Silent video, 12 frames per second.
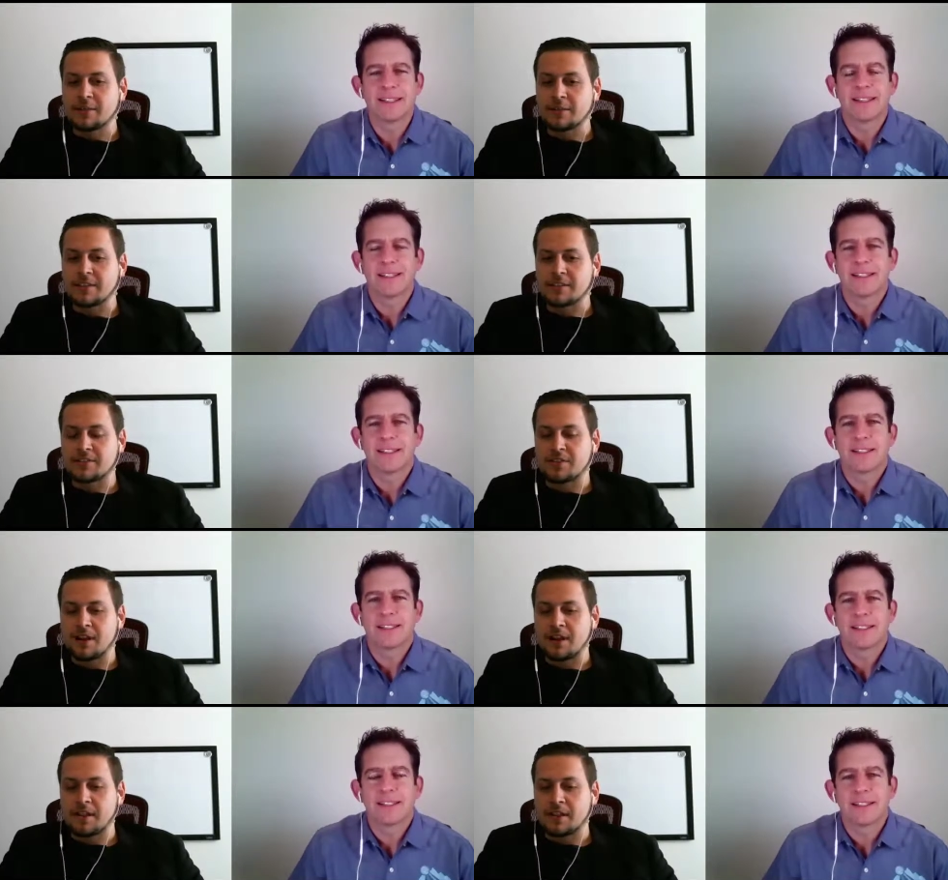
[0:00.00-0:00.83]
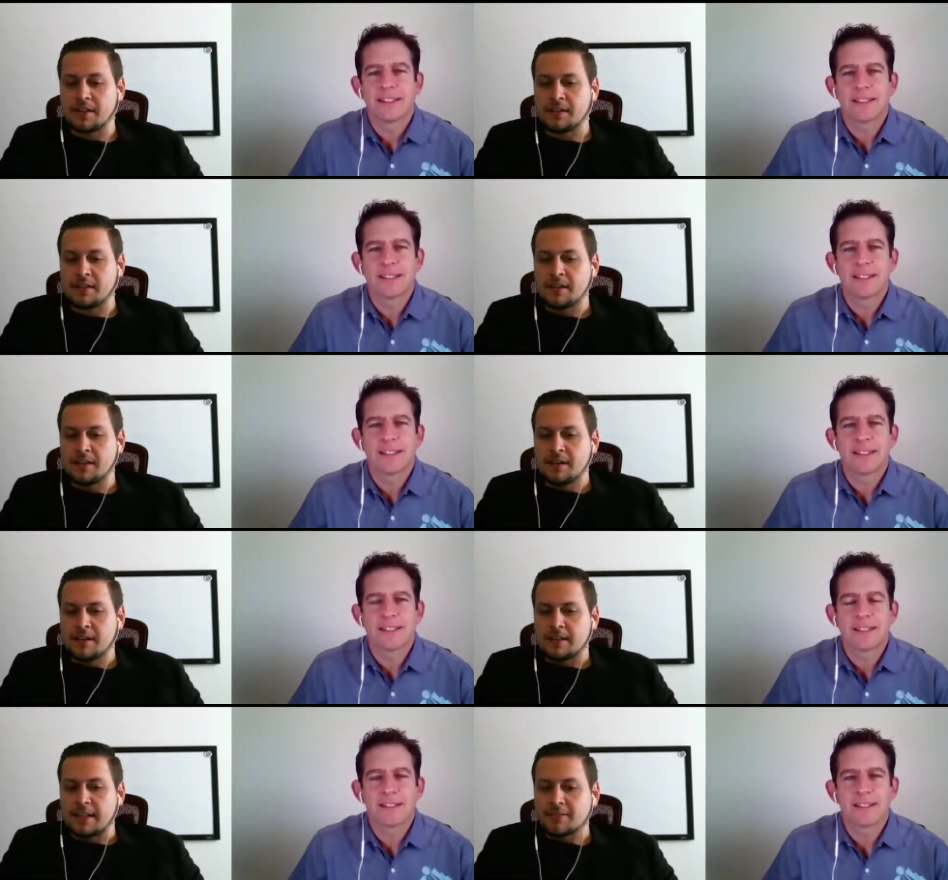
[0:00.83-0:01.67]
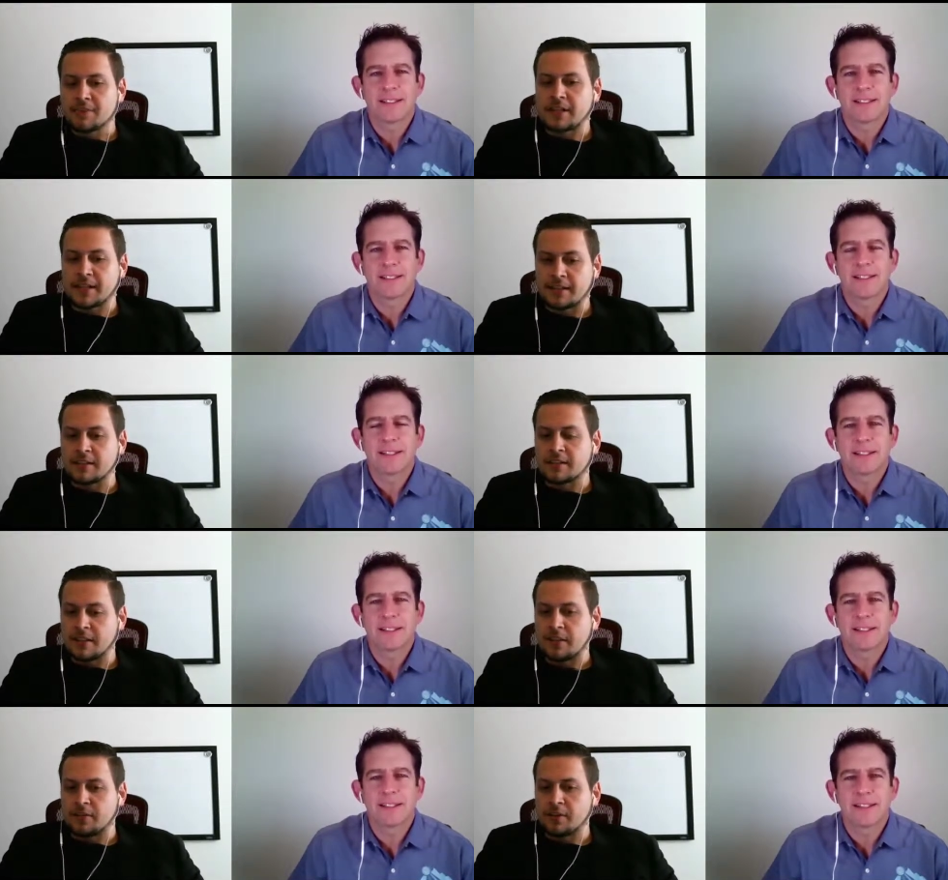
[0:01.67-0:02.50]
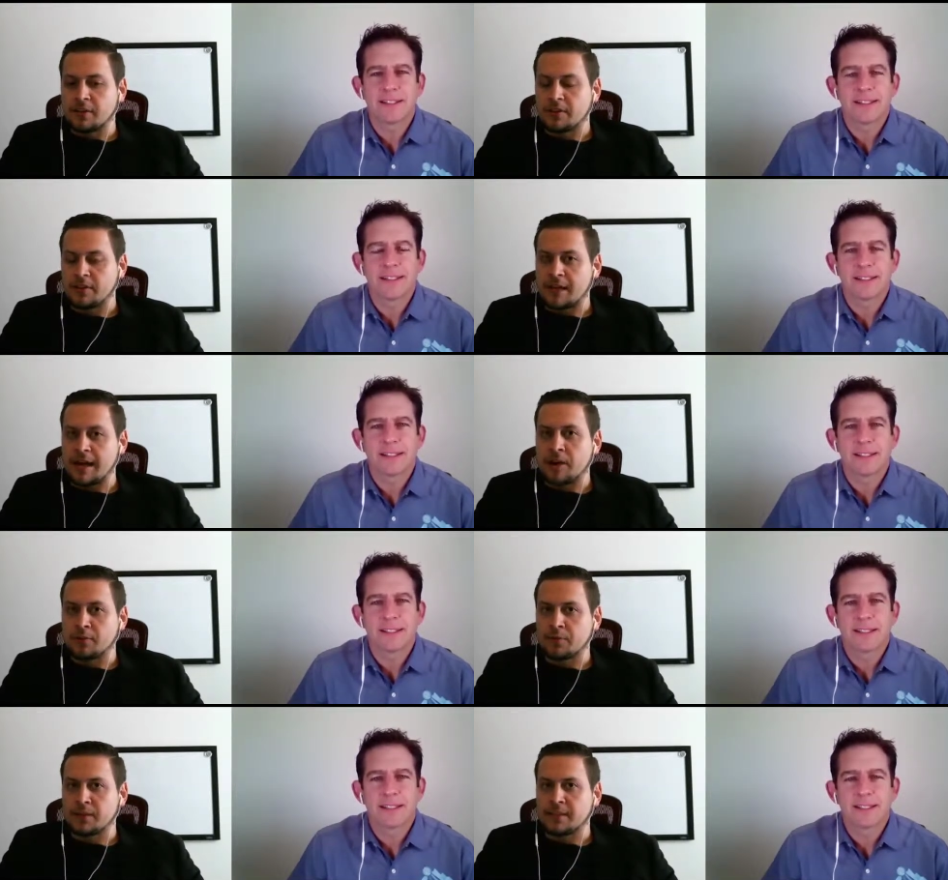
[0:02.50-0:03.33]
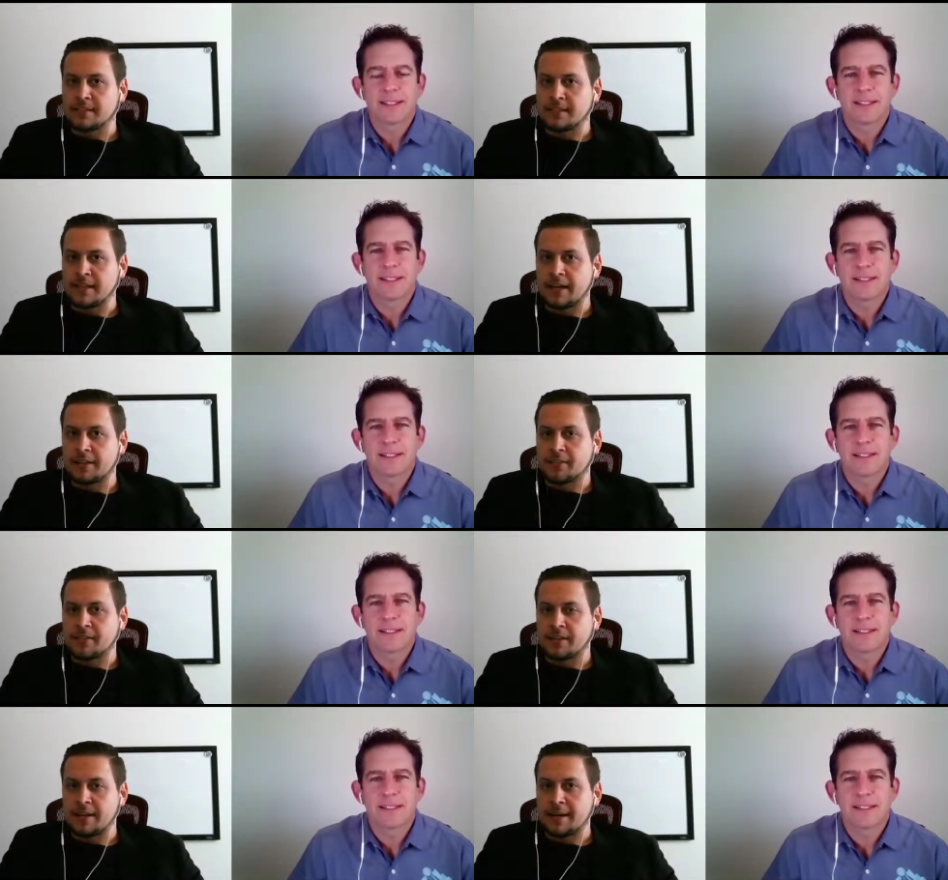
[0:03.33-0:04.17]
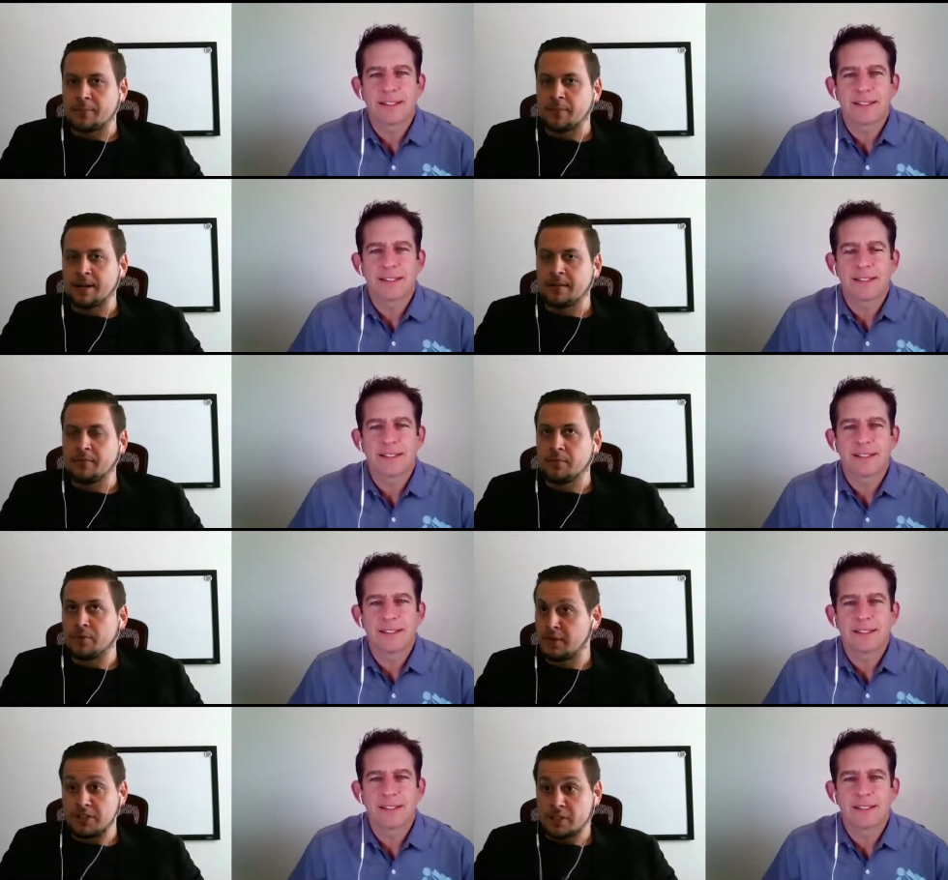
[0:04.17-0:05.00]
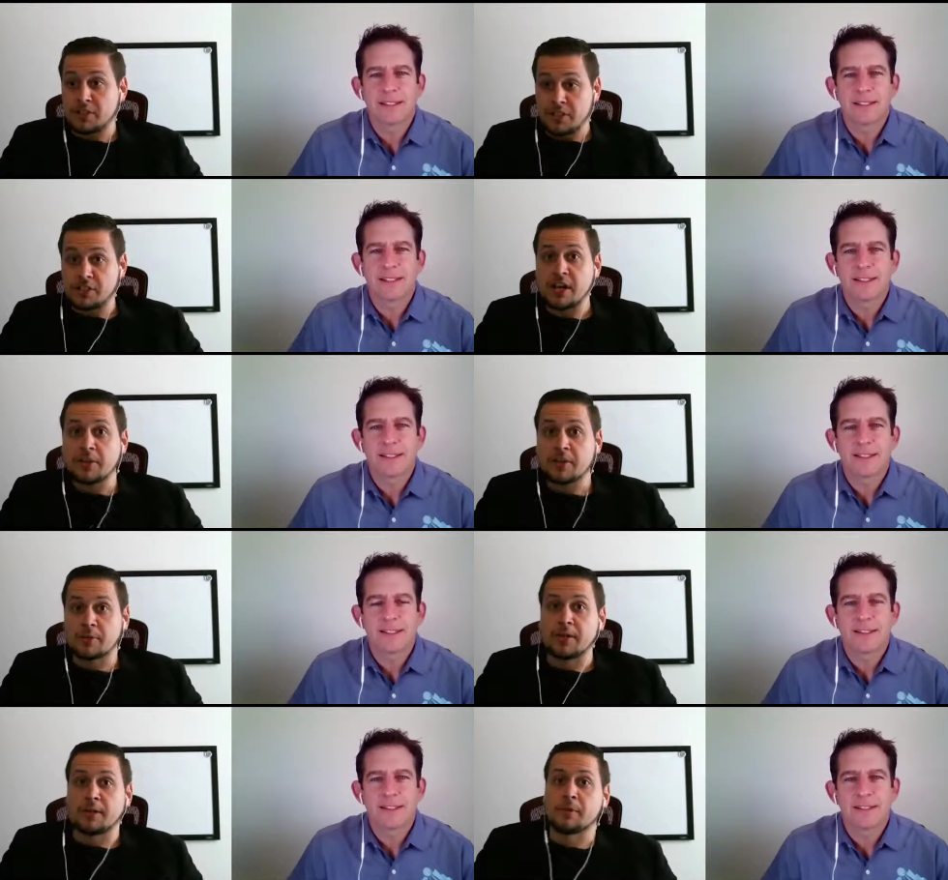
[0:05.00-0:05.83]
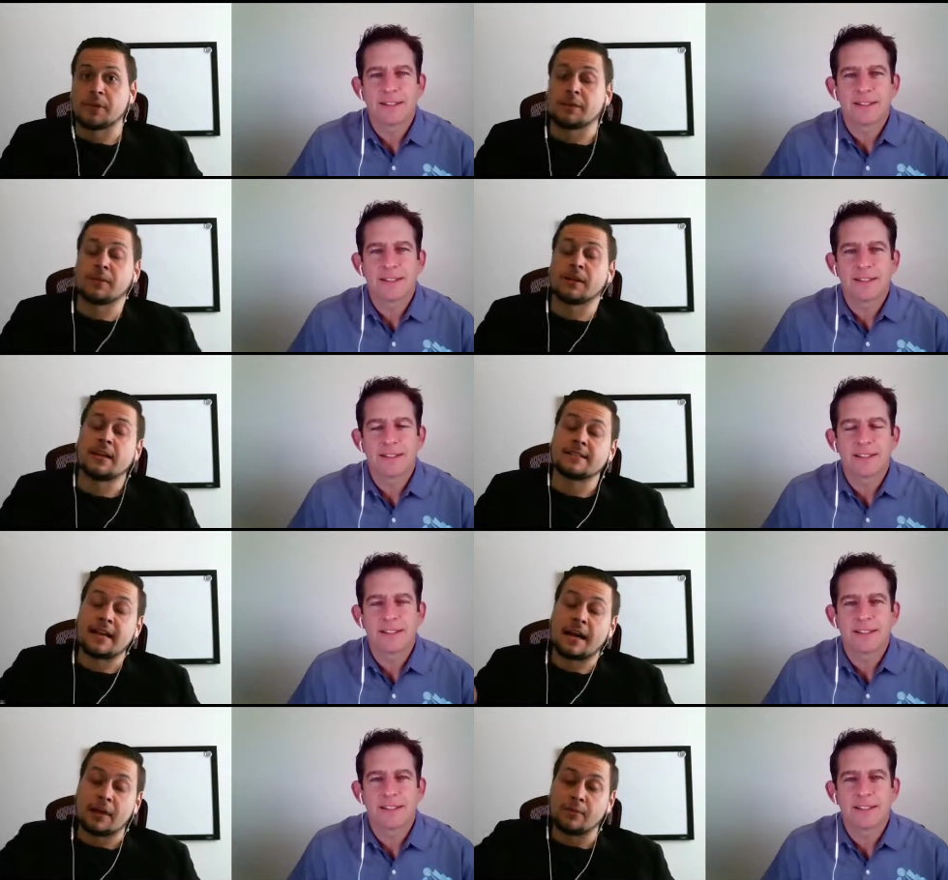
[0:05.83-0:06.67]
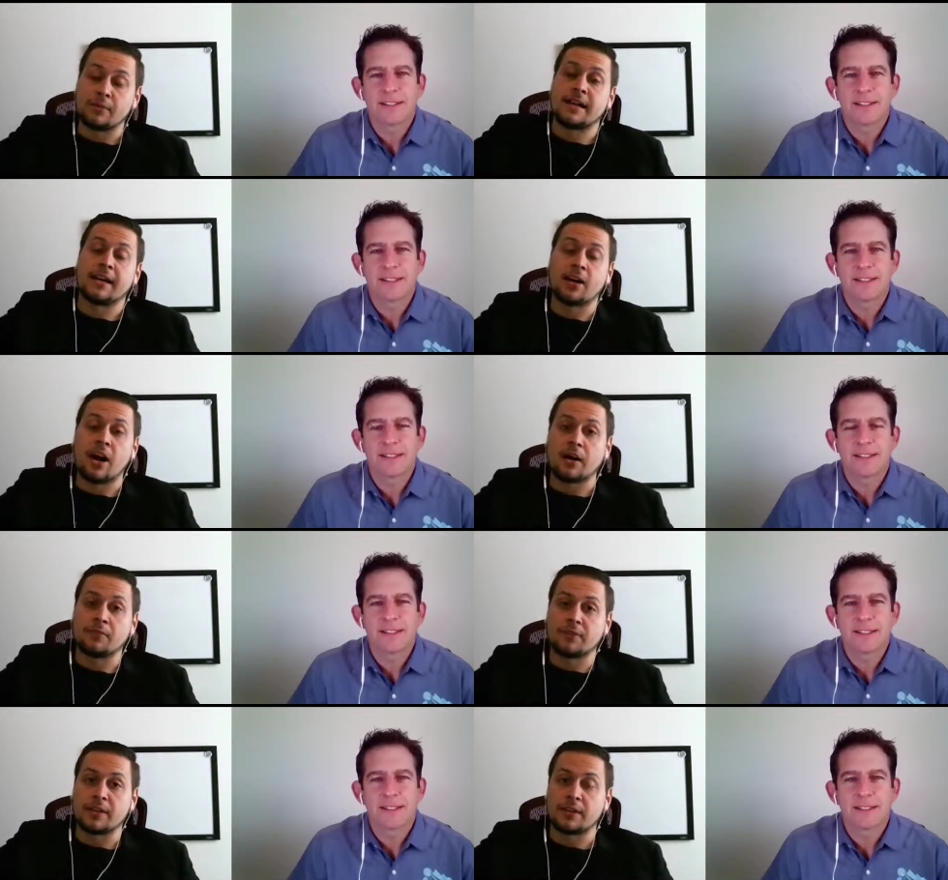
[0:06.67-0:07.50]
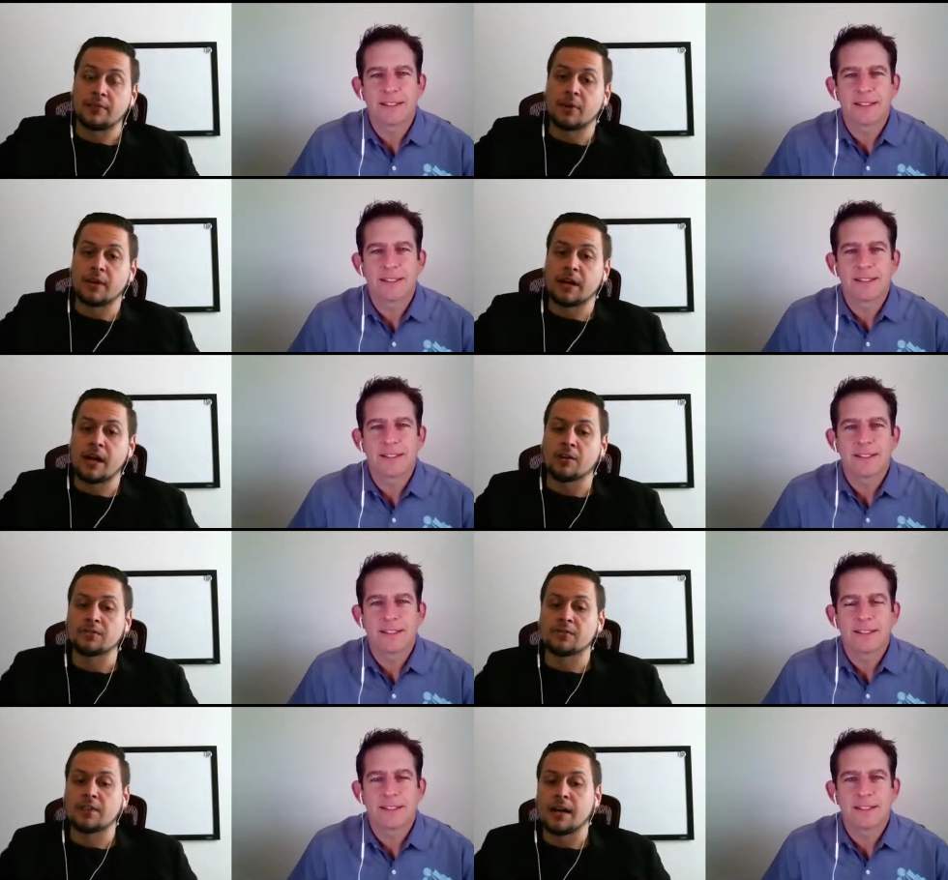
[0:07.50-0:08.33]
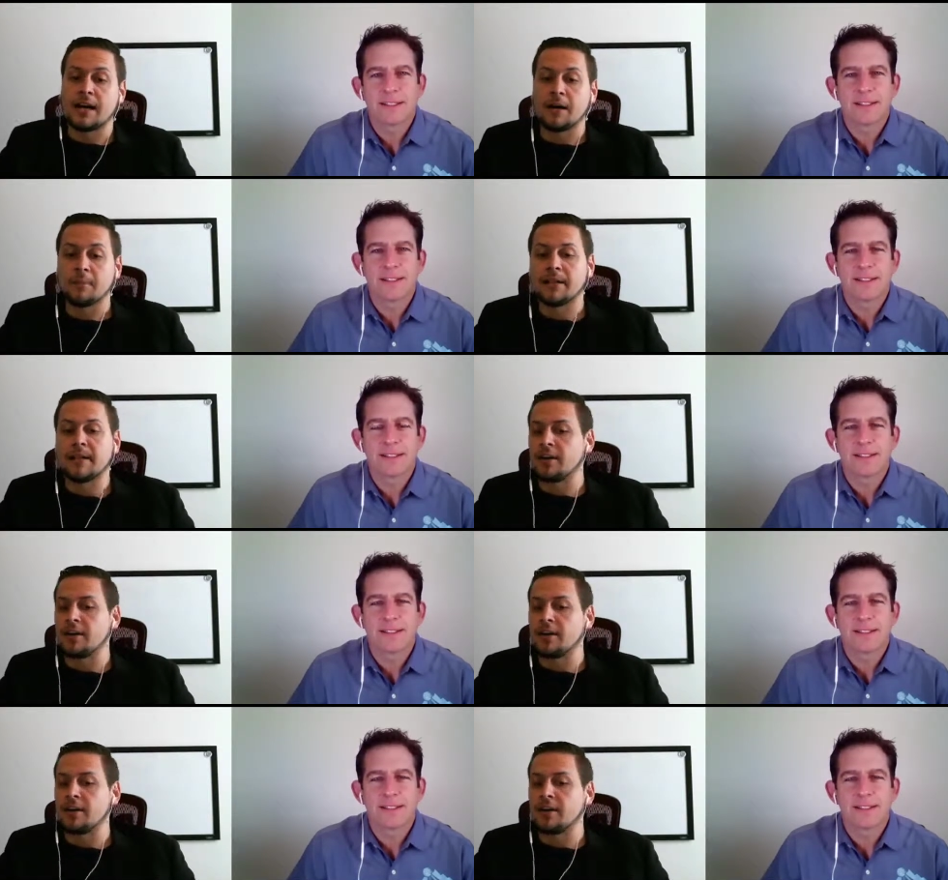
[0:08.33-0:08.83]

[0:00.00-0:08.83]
Speaker 1: we just saw the leveraging the you know the, the cloud really together to collaborate with just each other we didn't really realize how that would take off with everyone else um, and then